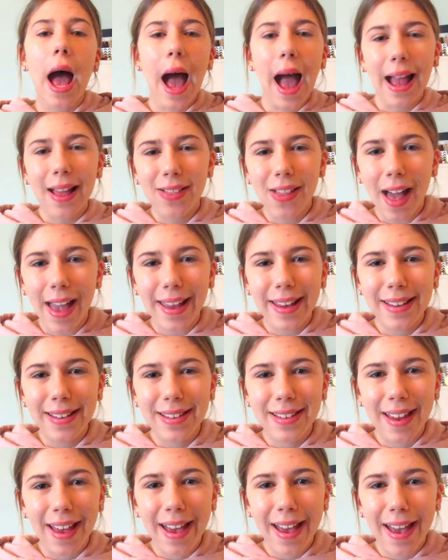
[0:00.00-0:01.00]
I
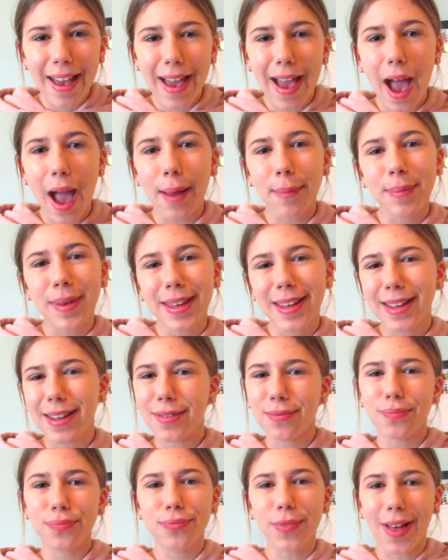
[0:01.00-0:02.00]
liked it. I
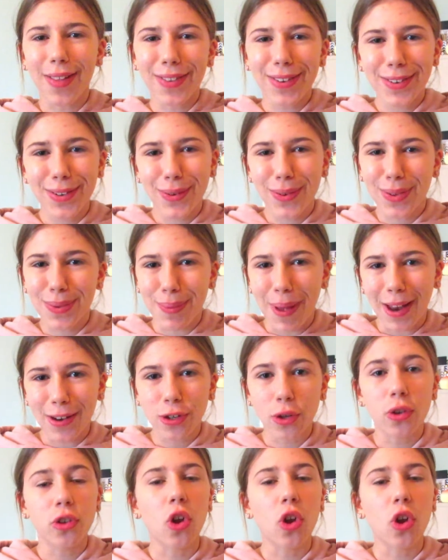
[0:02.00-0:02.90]
mean, nothing too special.